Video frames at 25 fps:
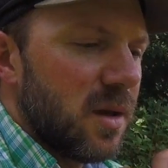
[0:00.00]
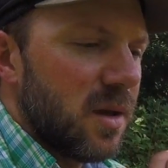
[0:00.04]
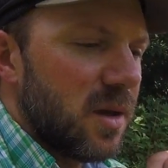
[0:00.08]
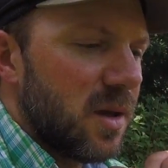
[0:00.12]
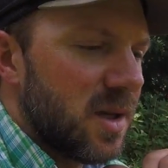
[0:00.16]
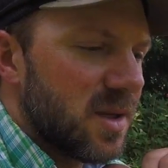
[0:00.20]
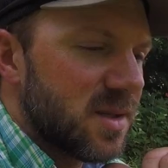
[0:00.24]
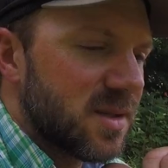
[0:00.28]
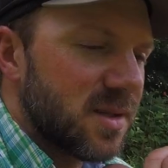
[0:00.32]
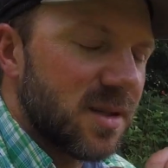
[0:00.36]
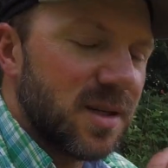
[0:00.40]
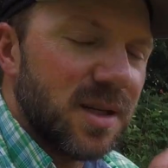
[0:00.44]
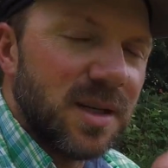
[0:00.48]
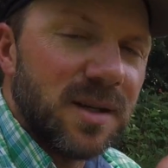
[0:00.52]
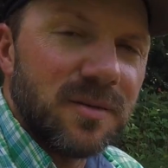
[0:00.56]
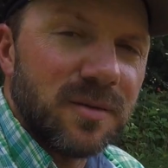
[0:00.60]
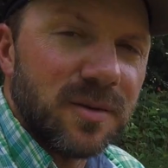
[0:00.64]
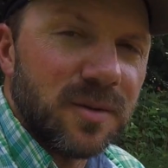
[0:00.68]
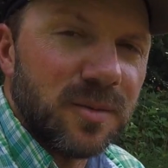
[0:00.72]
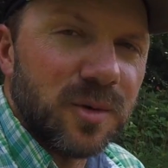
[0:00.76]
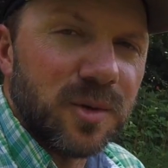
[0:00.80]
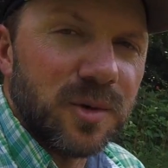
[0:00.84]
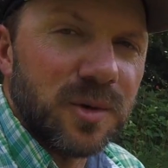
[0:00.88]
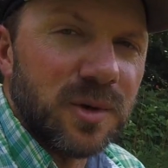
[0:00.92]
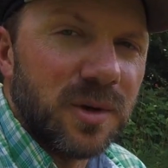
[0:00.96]
it's
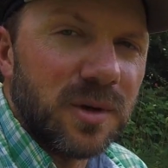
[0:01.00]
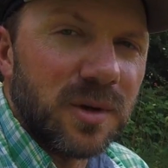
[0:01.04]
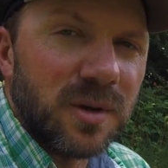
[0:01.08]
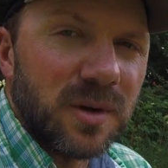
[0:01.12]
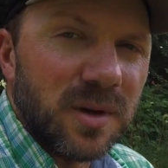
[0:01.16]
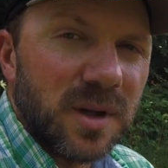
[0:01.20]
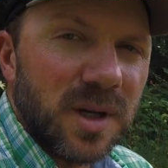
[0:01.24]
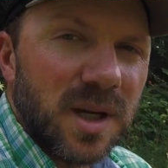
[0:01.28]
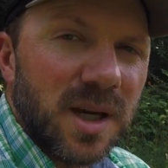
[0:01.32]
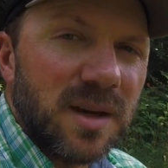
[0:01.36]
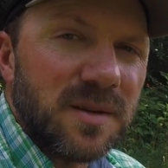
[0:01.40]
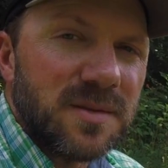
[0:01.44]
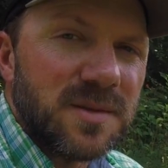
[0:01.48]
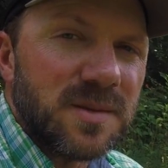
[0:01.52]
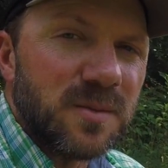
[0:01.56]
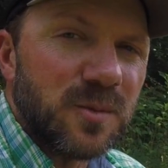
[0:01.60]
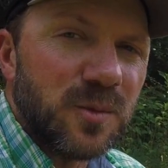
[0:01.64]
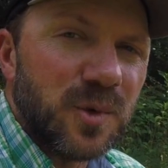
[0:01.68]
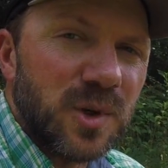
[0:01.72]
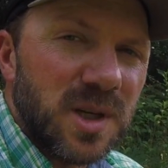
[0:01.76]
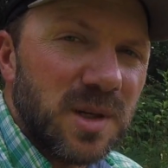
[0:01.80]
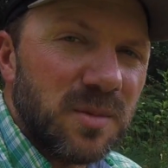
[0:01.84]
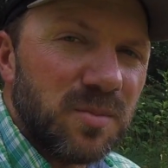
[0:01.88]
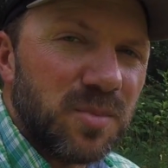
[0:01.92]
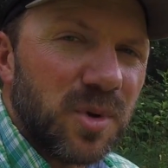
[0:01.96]
inevitable you're going to have some
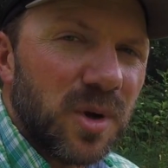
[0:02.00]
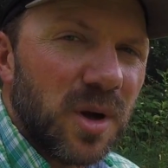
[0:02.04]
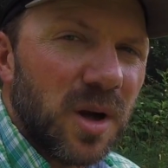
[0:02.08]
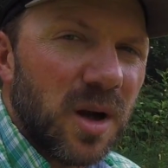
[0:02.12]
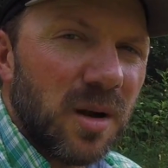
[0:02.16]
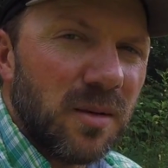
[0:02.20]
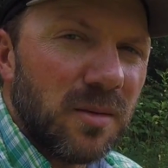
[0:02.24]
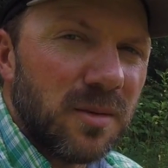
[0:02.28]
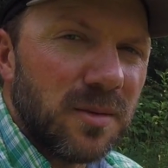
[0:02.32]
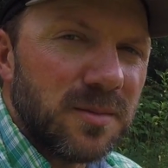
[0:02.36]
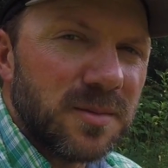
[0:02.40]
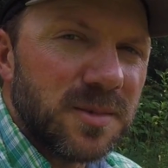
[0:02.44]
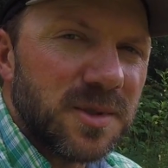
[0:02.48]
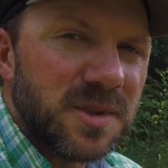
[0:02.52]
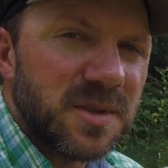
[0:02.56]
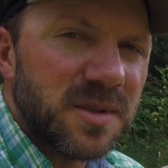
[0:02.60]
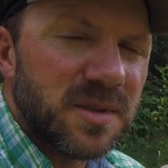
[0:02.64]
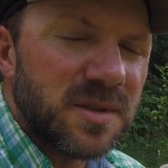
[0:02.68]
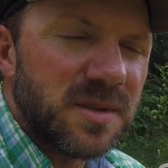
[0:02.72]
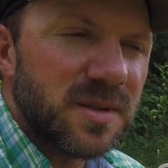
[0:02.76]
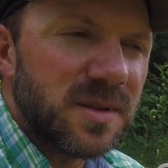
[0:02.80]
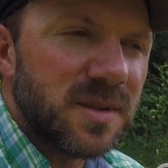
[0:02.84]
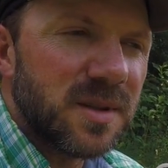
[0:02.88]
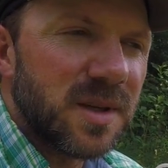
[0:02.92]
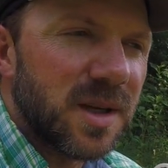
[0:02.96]
weed problems
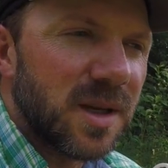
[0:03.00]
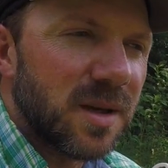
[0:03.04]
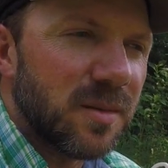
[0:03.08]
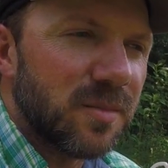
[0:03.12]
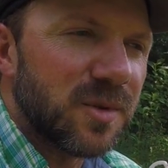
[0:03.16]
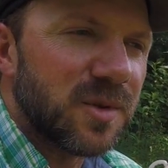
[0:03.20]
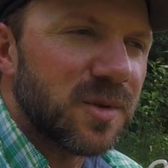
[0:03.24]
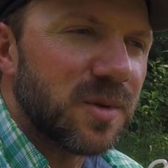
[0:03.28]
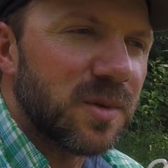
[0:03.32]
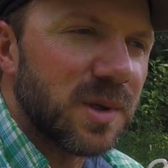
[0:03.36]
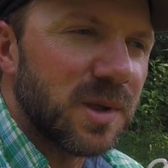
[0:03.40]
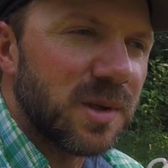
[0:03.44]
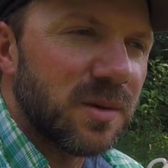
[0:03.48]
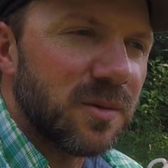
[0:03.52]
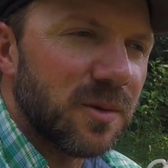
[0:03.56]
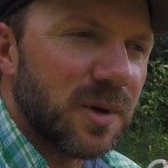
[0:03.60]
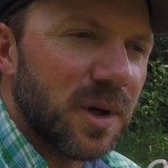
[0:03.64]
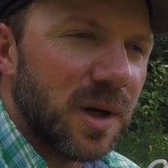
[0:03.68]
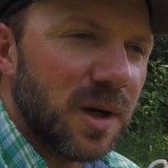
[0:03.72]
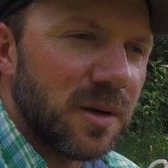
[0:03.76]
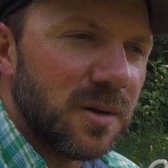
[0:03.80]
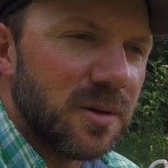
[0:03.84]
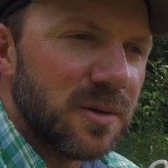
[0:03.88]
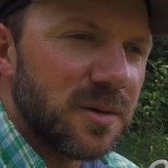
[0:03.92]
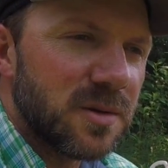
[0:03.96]
in between your
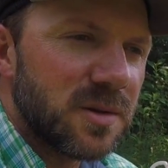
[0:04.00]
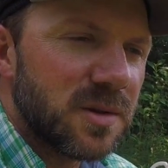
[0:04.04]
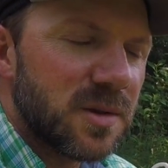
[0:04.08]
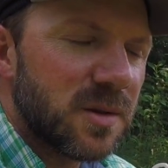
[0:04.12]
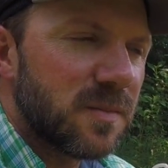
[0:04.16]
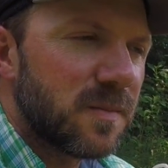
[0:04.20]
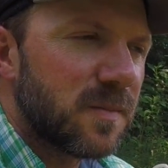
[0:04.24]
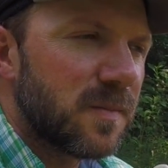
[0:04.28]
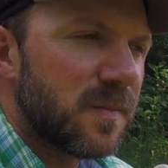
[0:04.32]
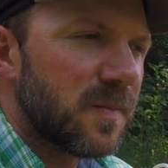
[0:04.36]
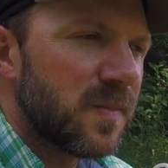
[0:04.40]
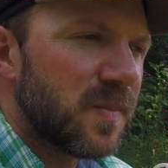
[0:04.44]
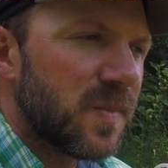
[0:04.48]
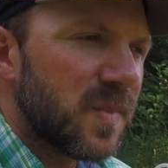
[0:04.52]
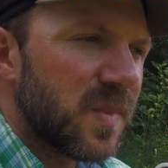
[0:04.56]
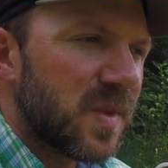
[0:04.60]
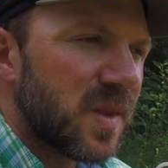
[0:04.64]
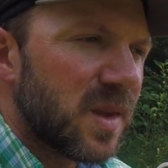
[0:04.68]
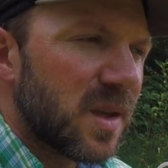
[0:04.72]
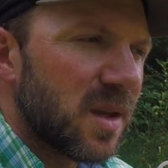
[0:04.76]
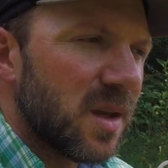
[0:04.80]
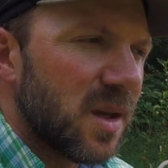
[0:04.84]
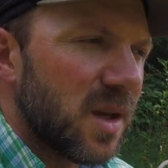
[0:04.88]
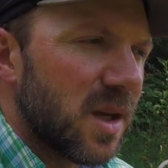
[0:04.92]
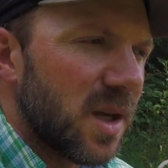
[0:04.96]
rows.
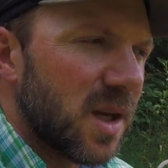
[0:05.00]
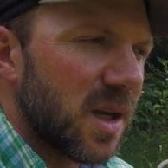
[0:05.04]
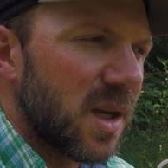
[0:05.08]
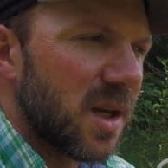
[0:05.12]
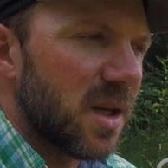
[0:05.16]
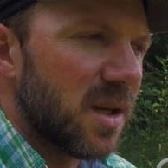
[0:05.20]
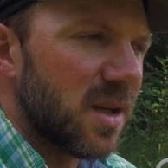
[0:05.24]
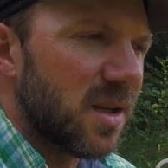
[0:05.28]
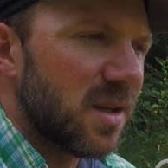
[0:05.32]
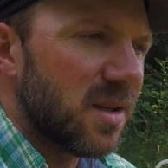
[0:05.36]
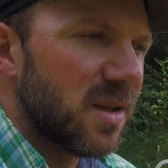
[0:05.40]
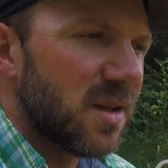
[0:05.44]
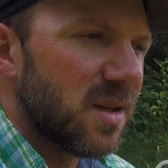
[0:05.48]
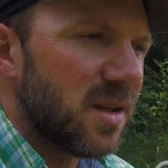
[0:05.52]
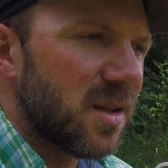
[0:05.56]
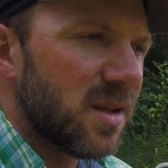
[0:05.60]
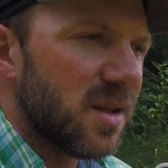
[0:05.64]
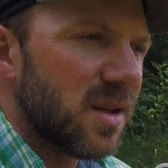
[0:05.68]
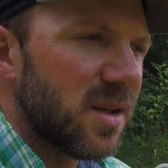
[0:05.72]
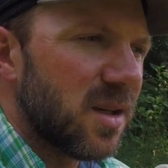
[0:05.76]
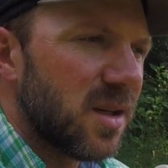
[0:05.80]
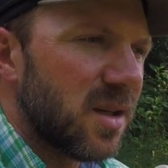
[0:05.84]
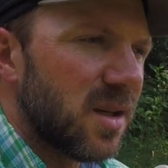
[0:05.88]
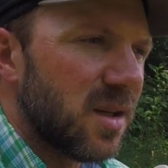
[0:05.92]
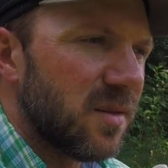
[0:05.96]
And
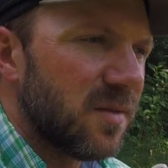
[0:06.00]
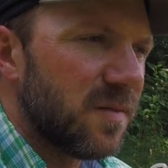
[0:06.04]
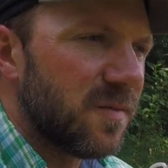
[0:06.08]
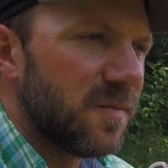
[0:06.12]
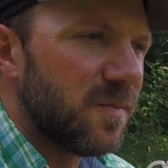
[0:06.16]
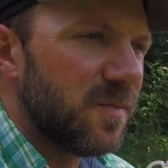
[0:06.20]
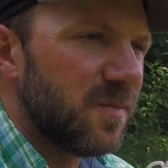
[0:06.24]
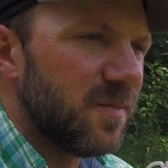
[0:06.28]
if